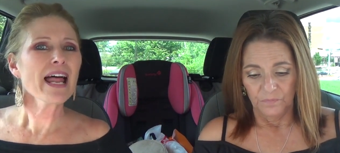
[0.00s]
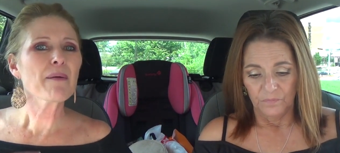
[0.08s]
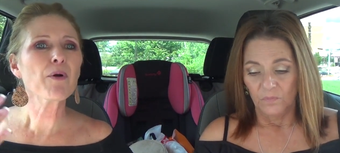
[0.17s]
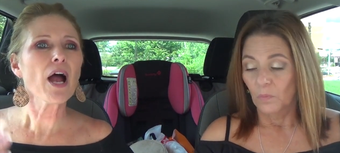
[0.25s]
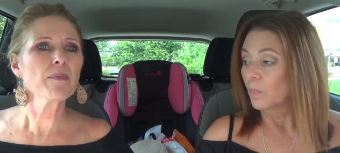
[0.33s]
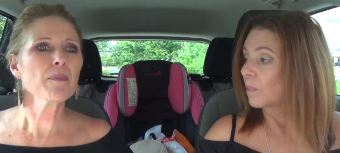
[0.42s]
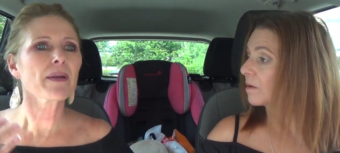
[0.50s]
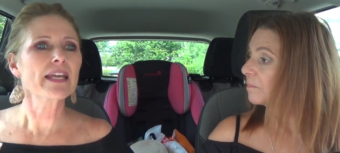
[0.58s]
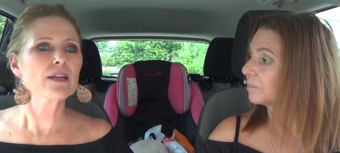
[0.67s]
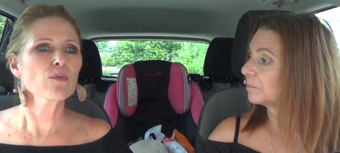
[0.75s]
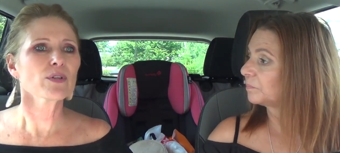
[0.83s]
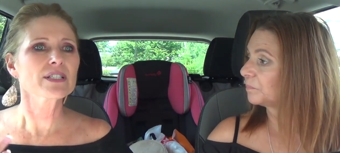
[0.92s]
Speaker 1: I
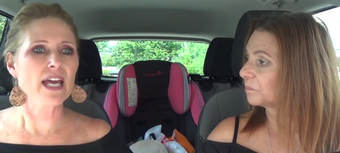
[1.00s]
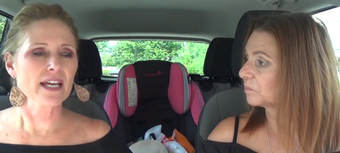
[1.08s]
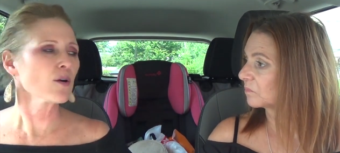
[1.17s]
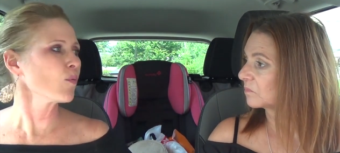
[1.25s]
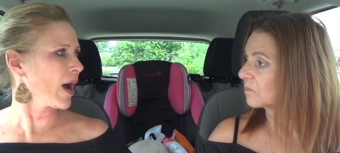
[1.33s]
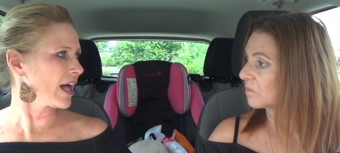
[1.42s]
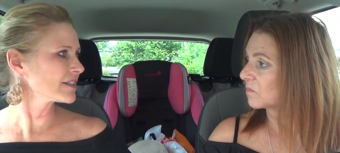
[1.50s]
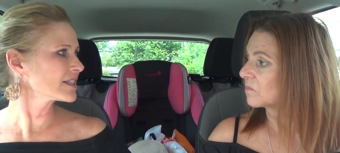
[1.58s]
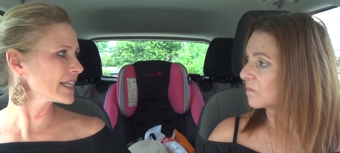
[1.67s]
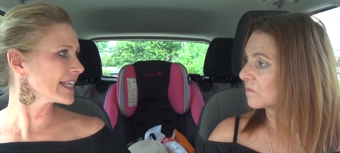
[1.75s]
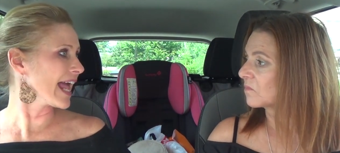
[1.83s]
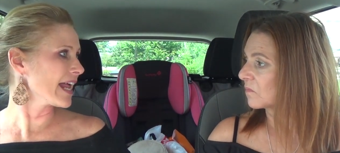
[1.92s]
probably would take a while
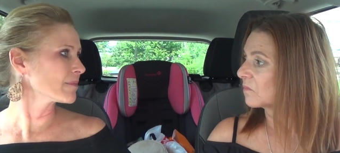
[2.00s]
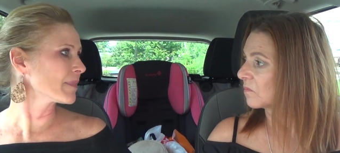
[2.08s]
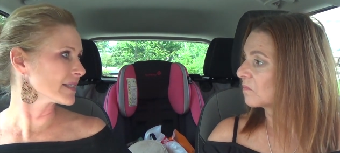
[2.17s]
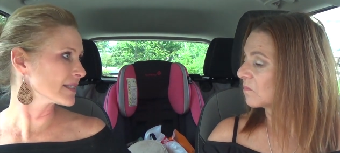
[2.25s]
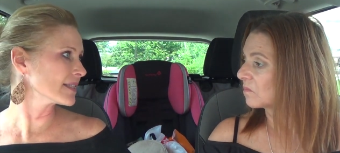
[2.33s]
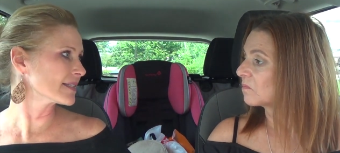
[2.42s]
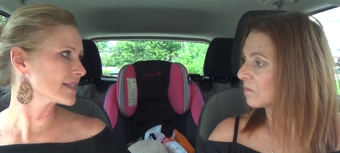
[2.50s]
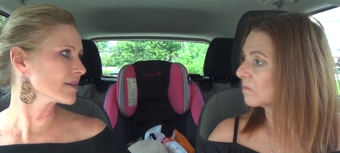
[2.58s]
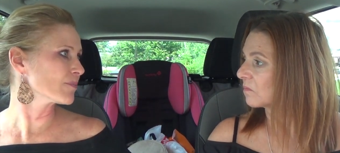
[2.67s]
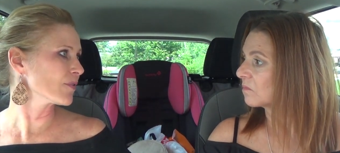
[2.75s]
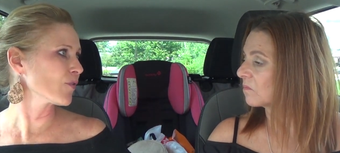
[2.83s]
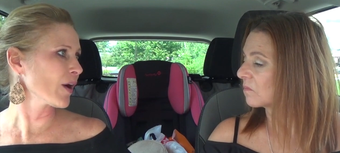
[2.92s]
to get out of my system
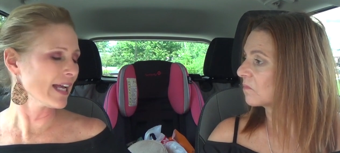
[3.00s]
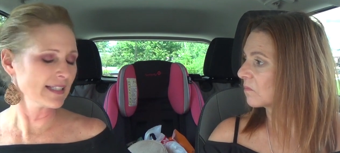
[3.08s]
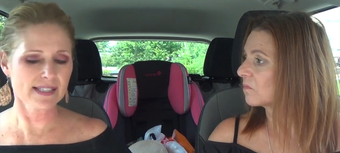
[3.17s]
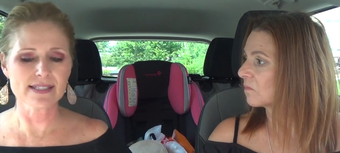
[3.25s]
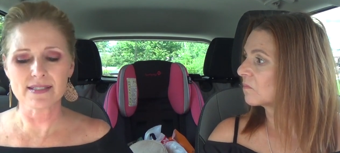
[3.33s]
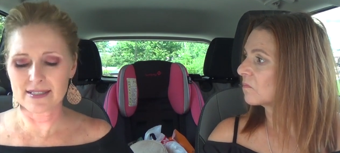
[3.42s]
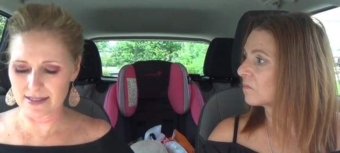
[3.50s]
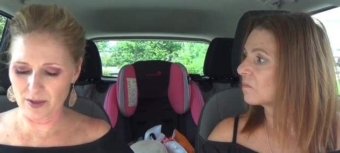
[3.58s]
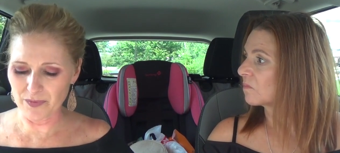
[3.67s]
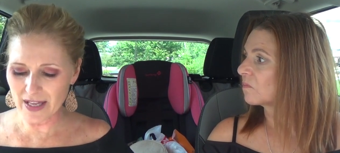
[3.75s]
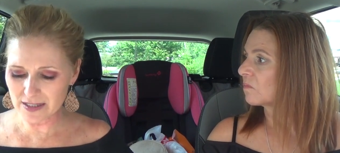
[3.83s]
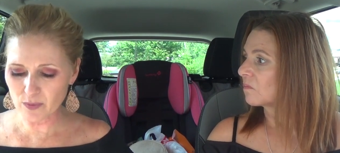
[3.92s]
before I had symptoms. So
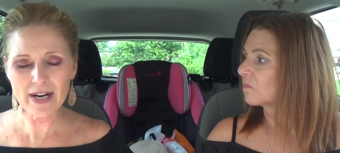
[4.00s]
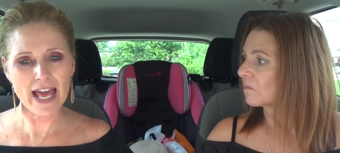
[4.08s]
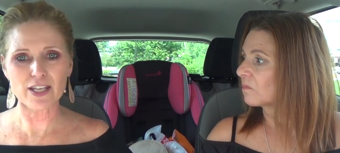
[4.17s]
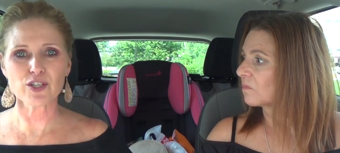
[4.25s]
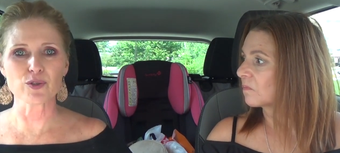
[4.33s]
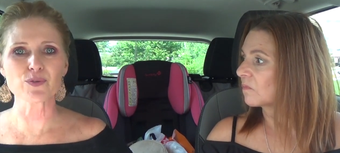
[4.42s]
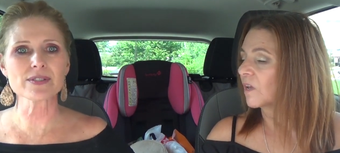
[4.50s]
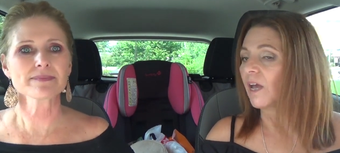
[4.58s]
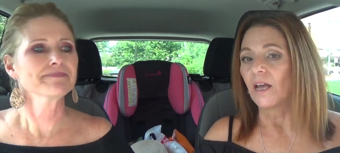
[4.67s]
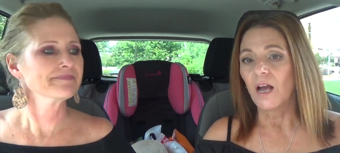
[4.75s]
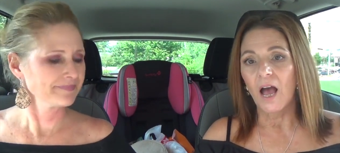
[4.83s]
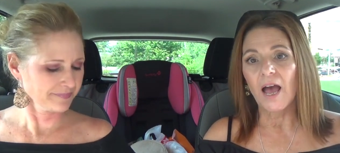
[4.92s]
that's what I use.
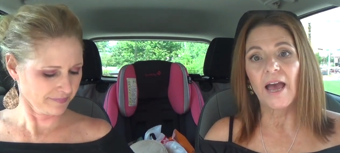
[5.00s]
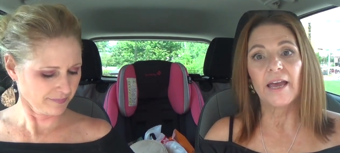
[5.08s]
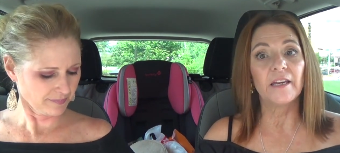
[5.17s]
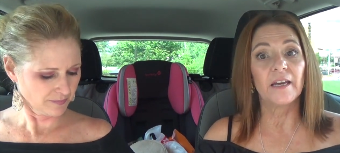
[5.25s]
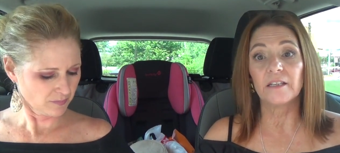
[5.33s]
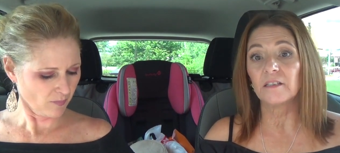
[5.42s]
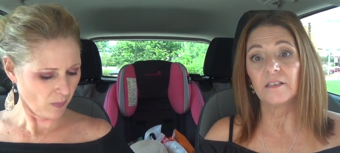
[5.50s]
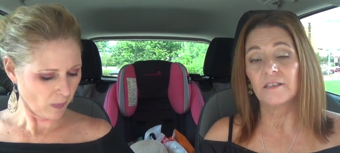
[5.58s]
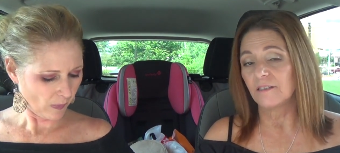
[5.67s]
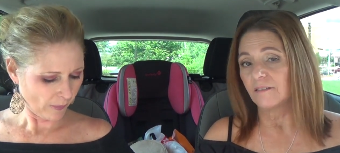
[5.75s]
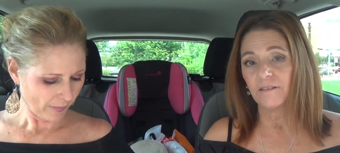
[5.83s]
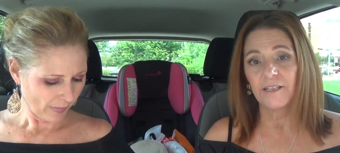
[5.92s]
Okay. I
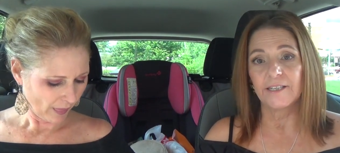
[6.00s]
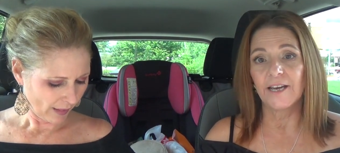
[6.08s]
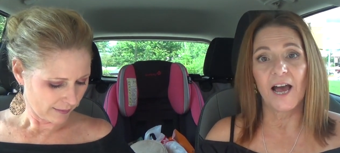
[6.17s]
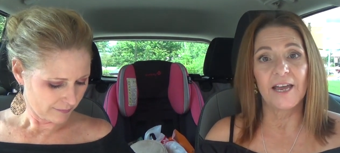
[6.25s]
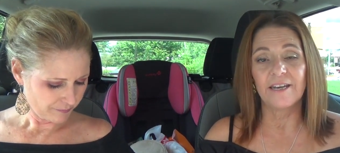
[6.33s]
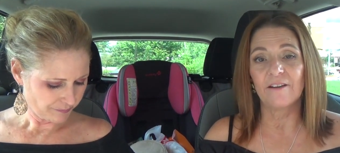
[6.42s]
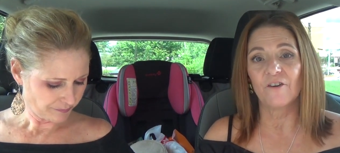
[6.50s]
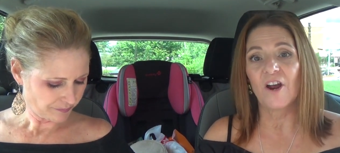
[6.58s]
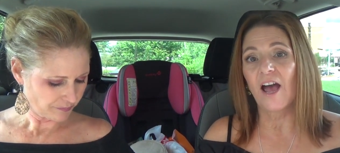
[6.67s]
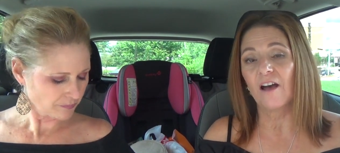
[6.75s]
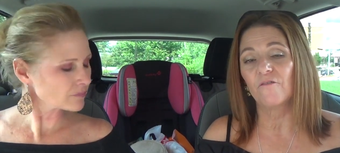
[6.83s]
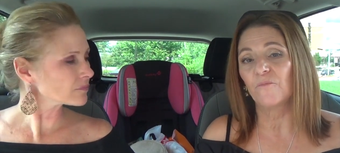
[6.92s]
Speaker 2: did not, never
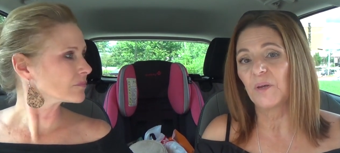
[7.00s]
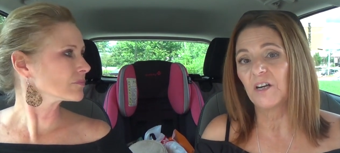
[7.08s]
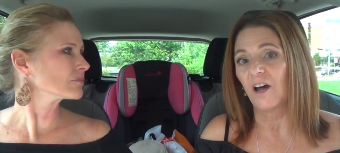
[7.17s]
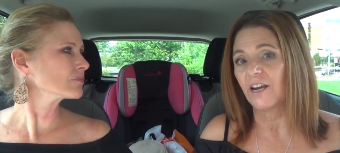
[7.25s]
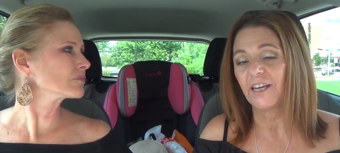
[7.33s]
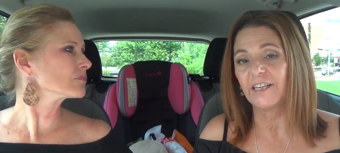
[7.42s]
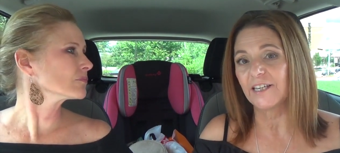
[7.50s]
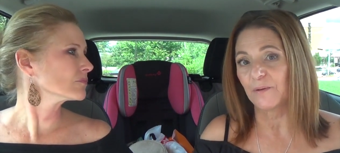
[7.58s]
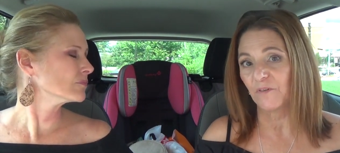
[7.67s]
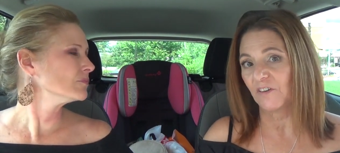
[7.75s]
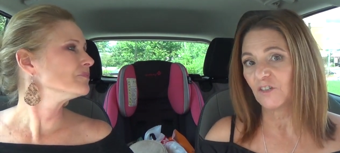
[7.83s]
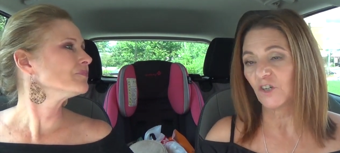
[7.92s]
have been on any type
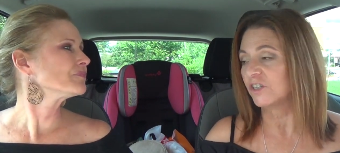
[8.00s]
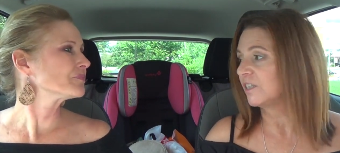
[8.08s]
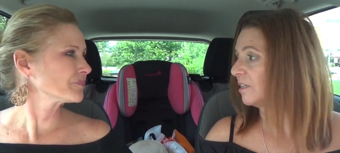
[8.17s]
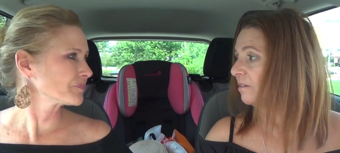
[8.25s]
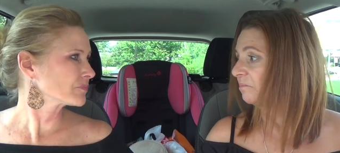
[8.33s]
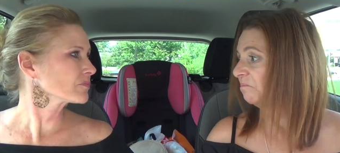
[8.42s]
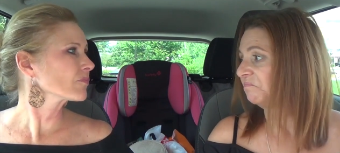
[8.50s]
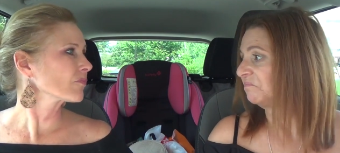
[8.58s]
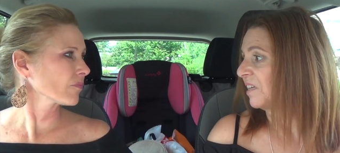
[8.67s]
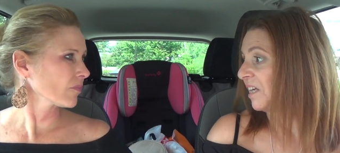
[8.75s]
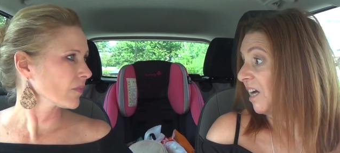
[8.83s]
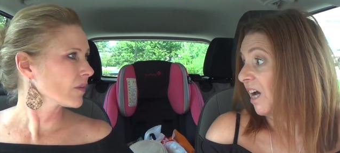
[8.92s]
of HRT.
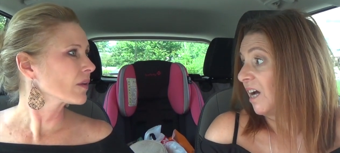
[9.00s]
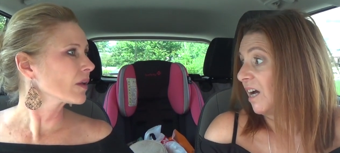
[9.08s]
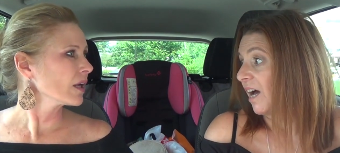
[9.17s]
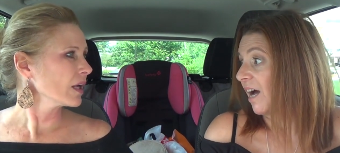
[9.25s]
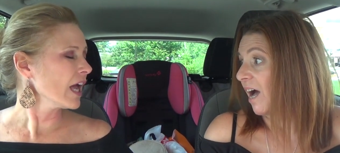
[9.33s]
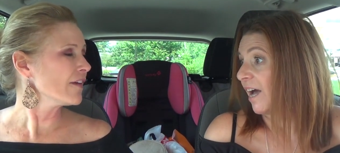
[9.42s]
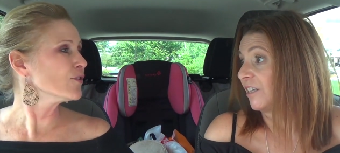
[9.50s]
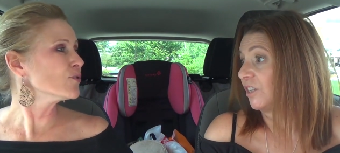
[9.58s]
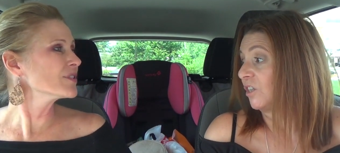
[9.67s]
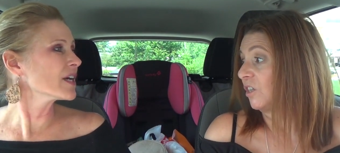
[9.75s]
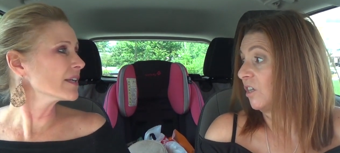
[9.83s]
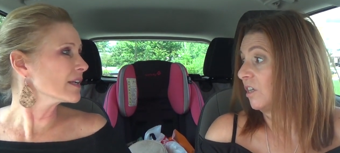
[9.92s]
Have I, you
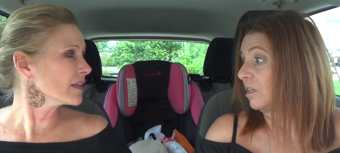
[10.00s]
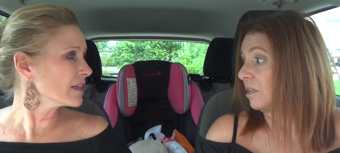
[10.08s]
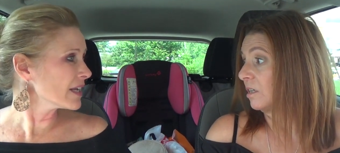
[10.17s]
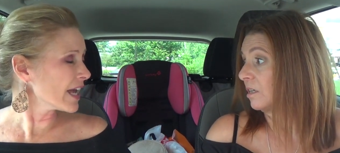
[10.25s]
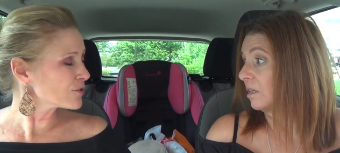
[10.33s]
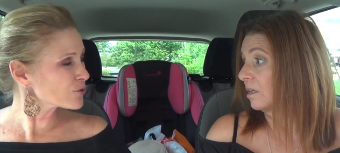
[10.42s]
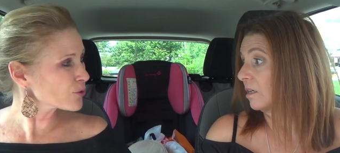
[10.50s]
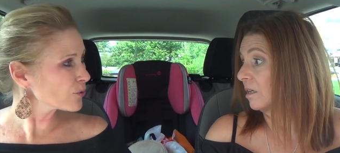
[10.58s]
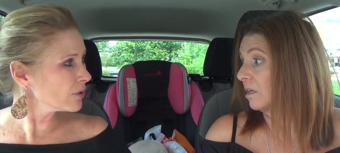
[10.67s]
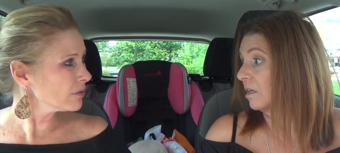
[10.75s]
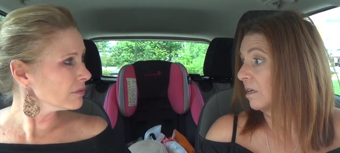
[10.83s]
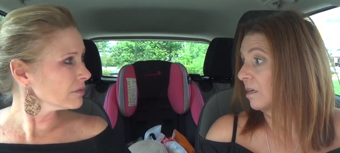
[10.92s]
done any
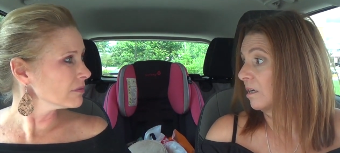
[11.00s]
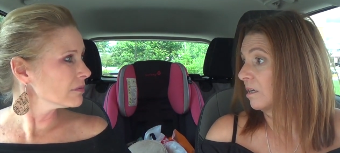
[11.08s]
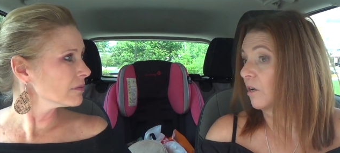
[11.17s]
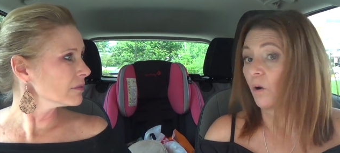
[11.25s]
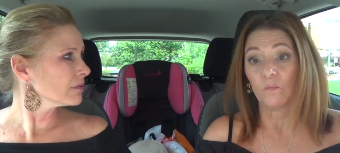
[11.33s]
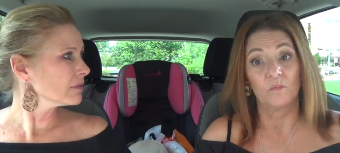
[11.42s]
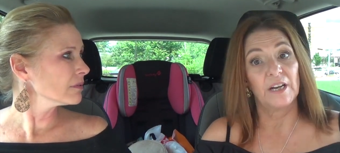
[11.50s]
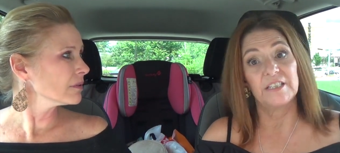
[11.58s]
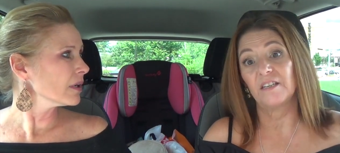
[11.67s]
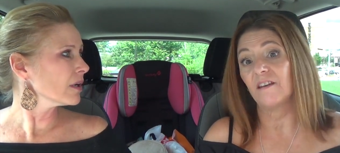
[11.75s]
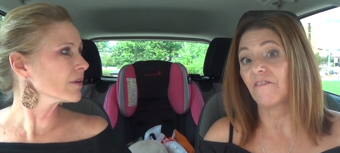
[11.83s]
natural? No, I did